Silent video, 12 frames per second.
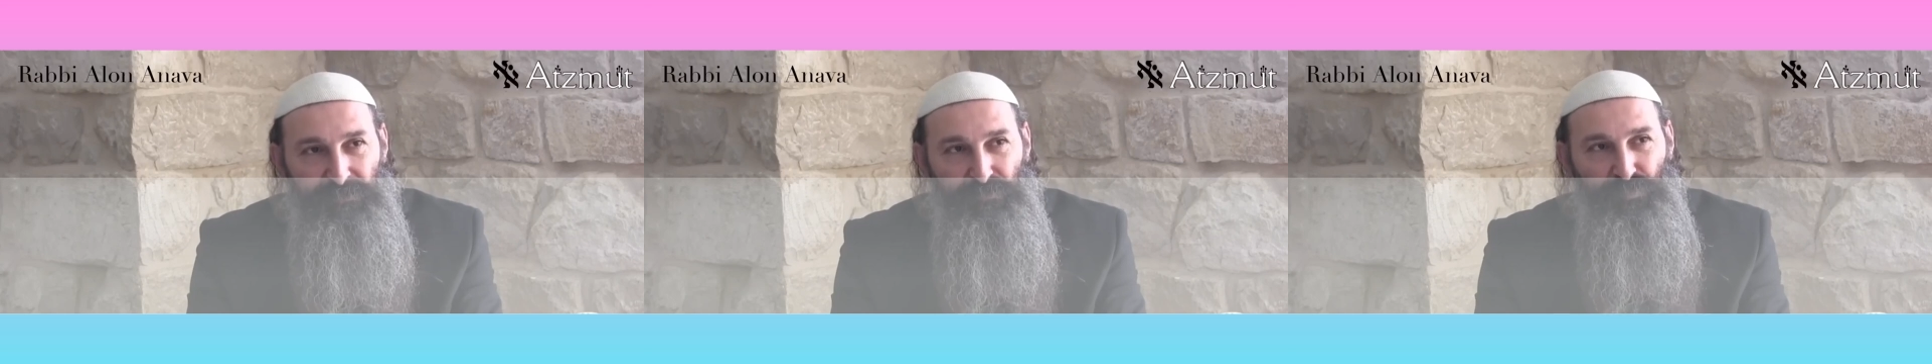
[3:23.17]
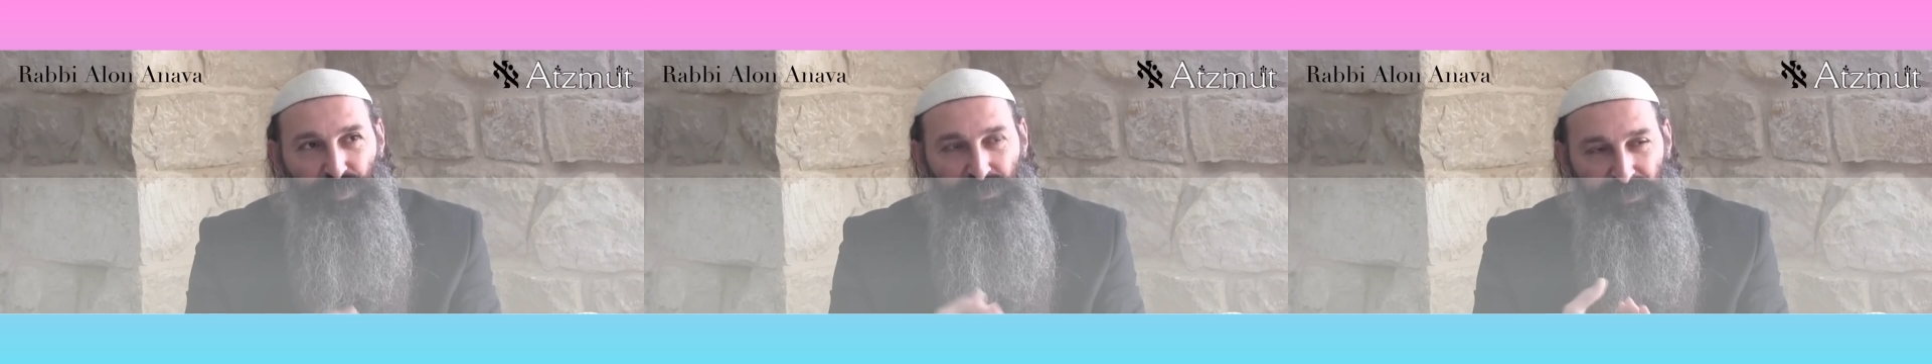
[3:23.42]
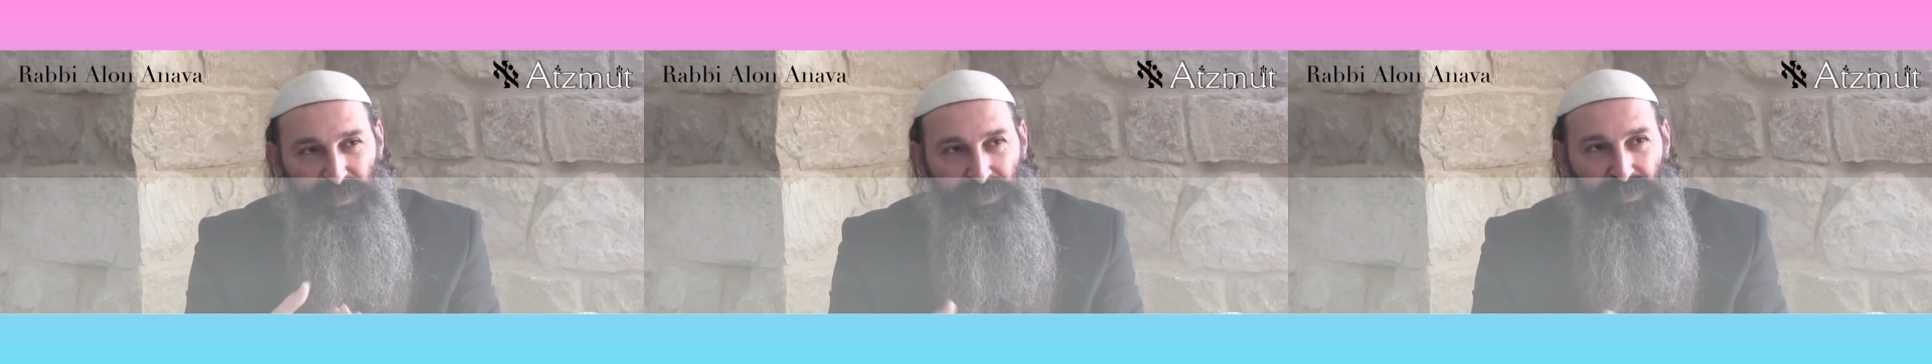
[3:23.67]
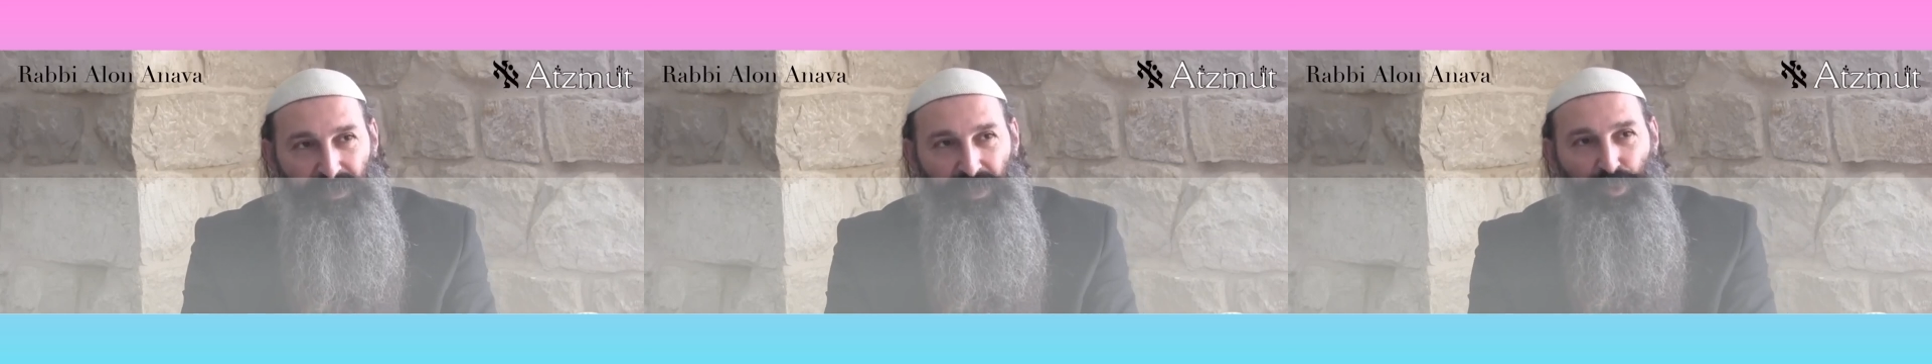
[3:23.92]
what
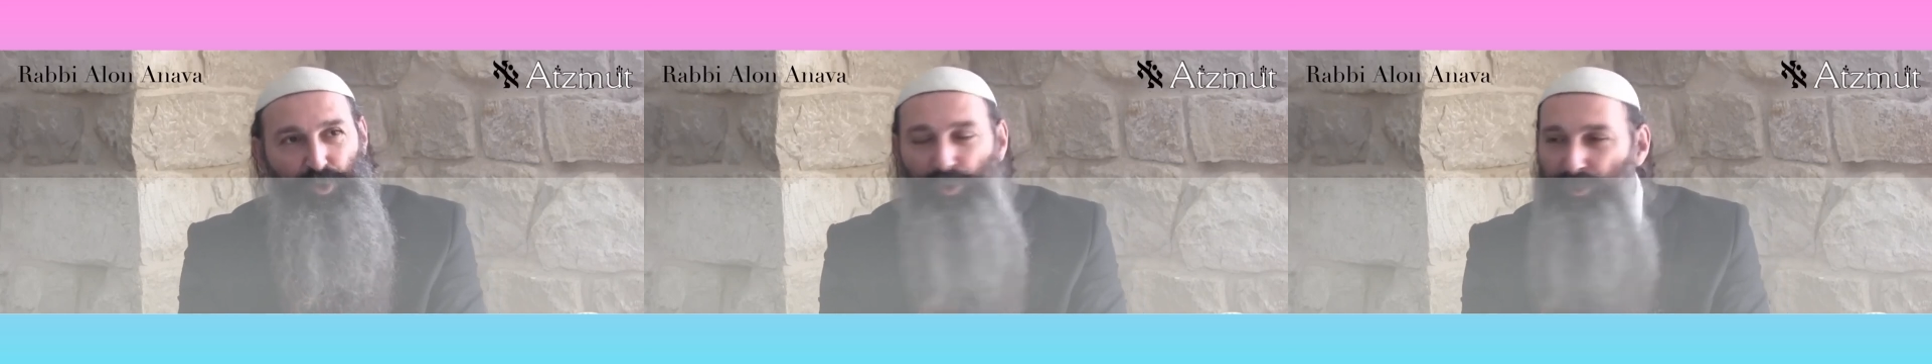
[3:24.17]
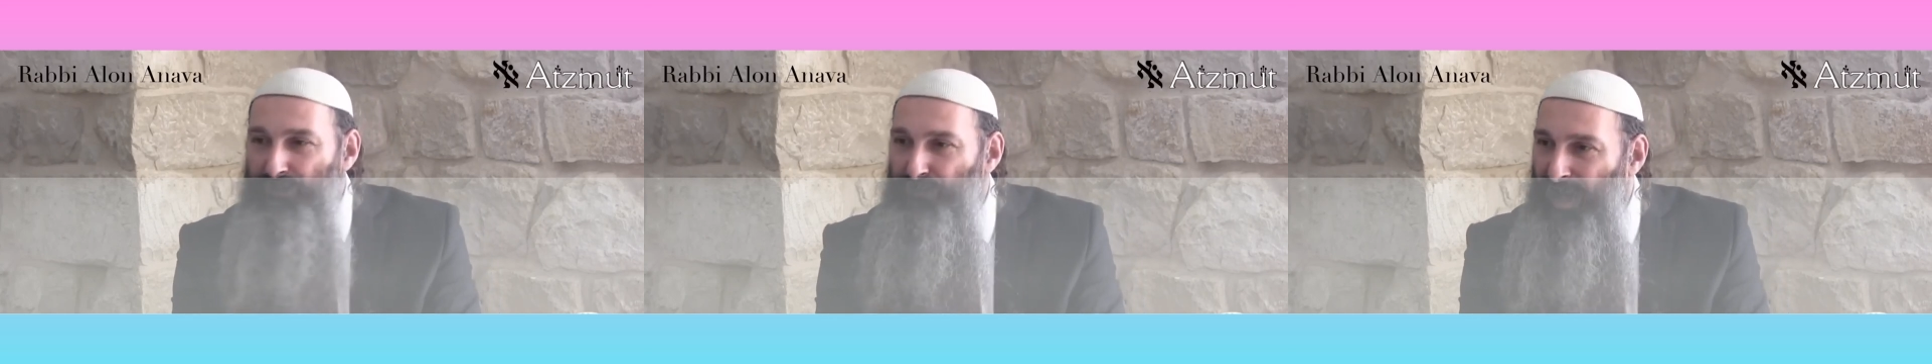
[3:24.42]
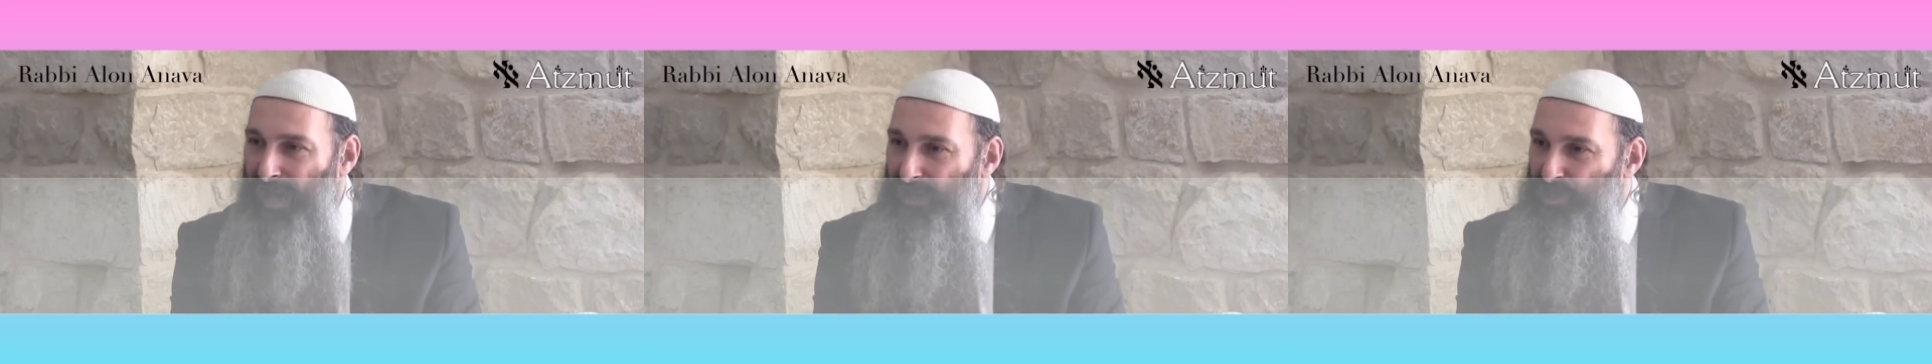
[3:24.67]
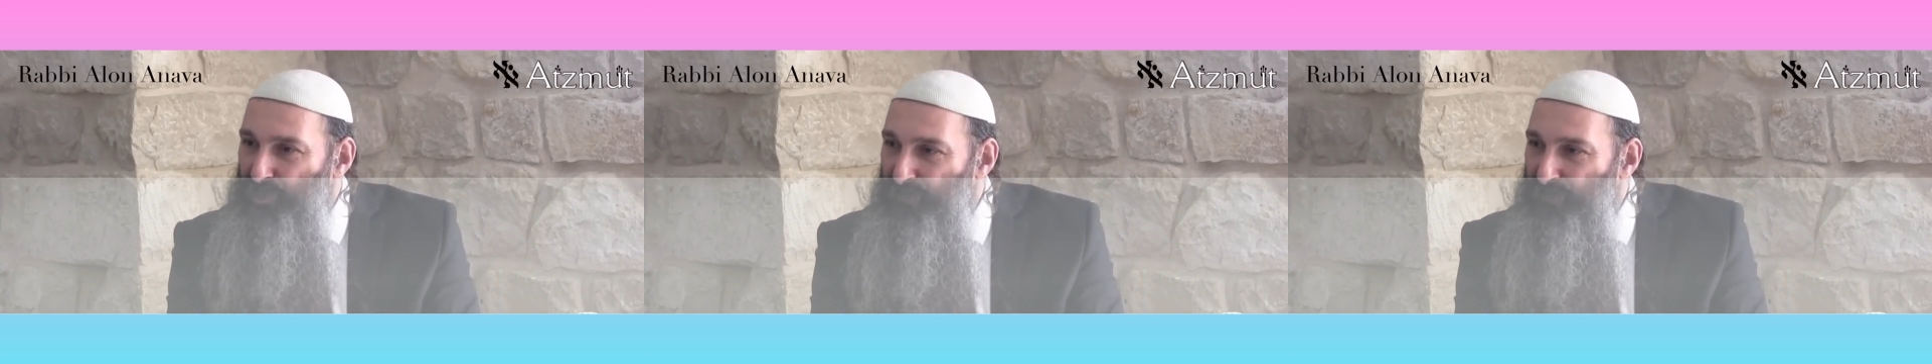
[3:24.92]
they are called Baal